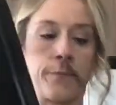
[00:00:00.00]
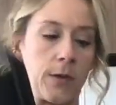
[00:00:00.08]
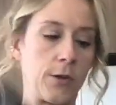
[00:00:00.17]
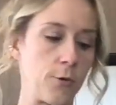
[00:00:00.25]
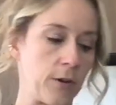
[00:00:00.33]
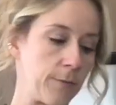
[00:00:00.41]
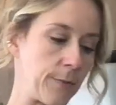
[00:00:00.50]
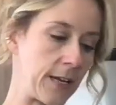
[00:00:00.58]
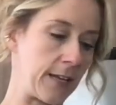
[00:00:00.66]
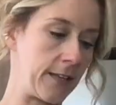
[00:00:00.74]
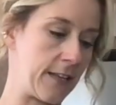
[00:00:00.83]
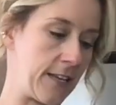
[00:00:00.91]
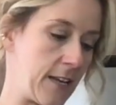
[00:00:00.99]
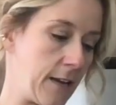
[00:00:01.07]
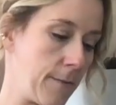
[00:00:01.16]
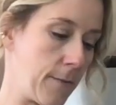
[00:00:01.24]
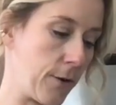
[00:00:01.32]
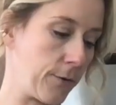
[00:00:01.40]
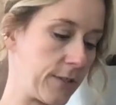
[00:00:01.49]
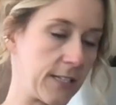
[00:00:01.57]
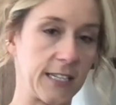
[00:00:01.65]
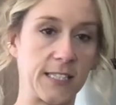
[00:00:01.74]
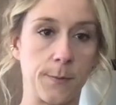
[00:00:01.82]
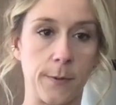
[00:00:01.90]
you can be the most
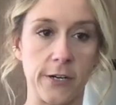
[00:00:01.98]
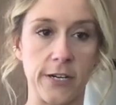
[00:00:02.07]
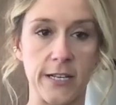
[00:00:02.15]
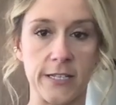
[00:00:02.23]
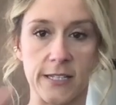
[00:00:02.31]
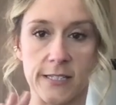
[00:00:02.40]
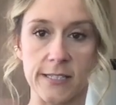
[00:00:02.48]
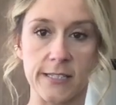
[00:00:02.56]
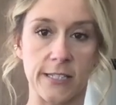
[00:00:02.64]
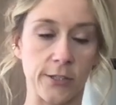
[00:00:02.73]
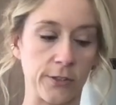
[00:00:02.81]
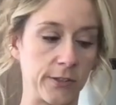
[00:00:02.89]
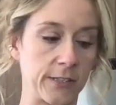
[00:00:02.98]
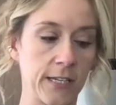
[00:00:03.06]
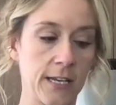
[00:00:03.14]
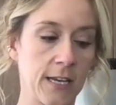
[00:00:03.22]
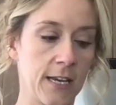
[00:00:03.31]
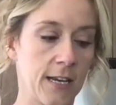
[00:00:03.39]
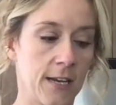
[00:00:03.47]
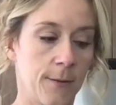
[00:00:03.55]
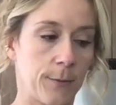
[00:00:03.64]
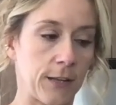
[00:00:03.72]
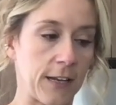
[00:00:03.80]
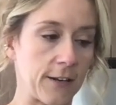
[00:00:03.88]
experienced and skilled
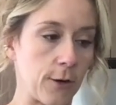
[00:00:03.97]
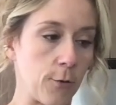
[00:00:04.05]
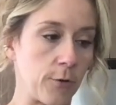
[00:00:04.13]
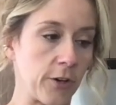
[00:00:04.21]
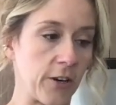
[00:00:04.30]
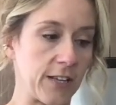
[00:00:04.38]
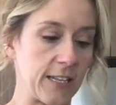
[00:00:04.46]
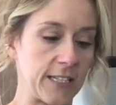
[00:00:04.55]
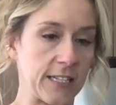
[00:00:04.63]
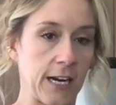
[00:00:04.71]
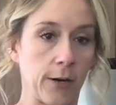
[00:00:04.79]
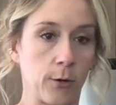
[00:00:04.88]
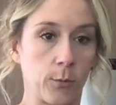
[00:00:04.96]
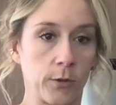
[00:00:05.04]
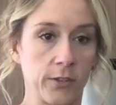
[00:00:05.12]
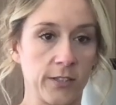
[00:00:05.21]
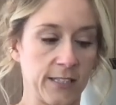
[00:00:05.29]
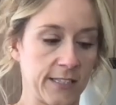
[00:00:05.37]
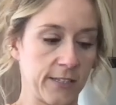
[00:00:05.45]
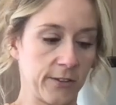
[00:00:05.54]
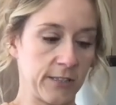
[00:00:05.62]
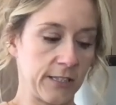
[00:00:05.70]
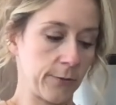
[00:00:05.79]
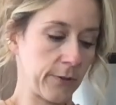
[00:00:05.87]
plant owner in the entire world and still
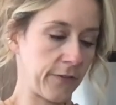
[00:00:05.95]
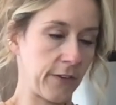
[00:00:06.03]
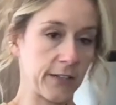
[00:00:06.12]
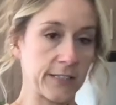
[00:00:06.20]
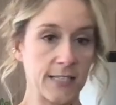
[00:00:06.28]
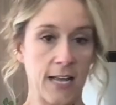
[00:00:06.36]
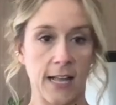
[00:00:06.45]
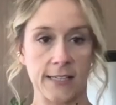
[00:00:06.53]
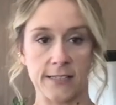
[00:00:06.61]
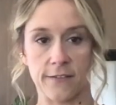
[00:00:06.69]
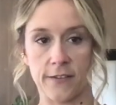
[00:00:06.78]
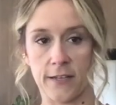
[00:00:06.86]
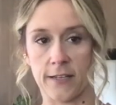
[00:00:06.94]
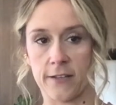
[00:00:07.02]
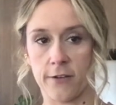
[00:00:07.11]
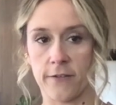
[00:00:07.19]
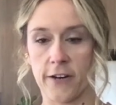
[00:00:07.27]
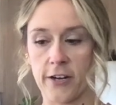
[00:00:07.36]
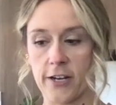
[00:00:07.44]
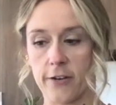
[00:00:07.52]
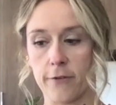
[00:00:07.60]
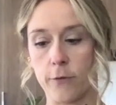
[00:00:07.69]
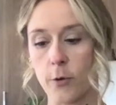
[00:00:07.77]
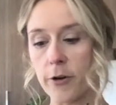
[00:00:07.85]
deal with fungus gnats. I feel like they're very
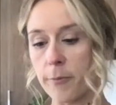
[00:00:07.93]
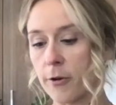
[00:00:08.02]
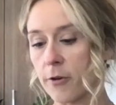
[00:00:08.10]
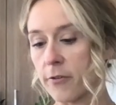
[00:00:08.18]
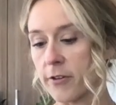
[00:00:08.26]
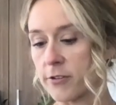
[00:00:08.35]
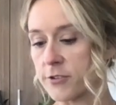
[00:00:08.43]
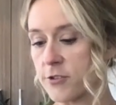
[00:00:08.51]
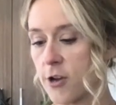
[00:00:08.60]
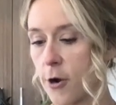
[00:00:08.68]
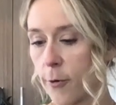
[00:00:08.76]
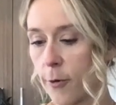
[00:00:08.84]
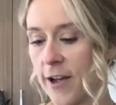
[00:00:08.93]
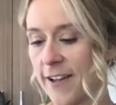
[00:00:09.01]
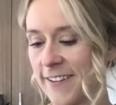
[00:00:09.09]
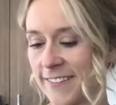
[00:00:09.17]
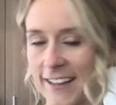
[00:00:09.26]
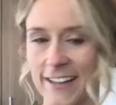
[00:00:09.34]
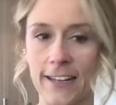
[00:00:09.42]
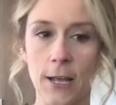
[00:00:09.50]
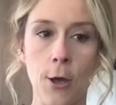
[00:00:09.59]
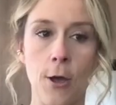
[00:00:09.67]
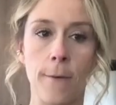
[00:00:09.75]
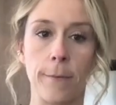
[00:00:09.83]
unavoidable. There's no like
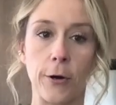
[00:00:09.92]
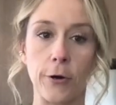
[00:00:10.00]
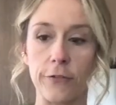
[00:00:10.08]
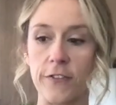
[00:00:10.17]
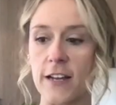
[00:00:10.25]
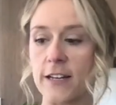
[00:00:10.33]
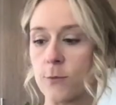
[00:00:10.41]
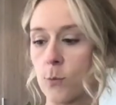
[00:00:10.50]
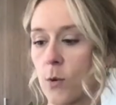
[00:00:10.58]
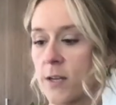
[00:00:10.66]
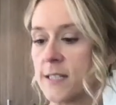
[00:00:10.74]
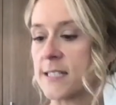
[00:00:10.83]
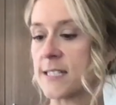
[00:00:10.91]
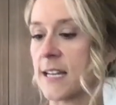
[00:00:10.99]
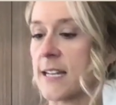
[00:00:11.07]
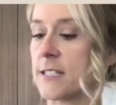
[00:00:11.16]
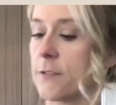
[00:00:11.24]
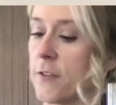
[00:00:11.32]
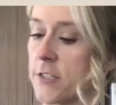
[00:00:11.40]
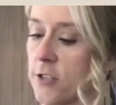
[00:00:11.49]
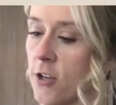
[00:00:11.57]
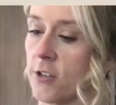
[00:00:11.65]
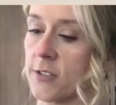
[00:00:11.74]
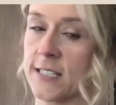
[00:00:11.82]
perfect one size fits
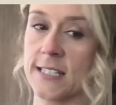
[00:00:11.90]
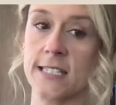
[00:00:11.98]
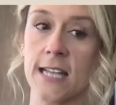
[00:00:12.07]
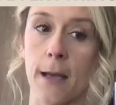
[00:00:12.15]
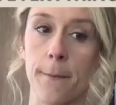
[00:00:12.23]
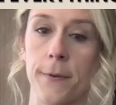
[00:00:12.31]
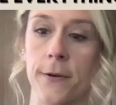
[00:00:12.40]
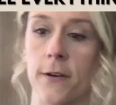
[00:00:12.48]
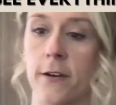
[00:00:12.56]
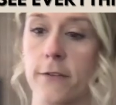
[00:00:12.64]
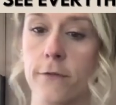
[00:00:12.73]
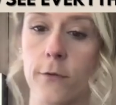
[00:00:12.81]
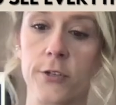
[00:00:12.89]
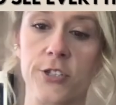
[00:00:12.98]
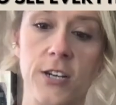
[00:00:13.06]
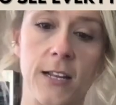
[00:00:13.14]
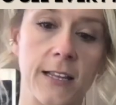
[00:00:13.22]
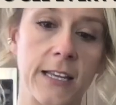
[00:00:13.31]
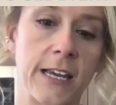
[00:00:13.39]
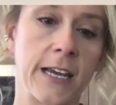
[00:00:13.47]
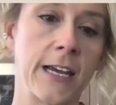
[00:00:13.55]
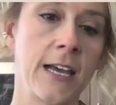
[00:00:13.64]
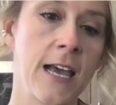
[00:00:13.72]
all step, unfortunately.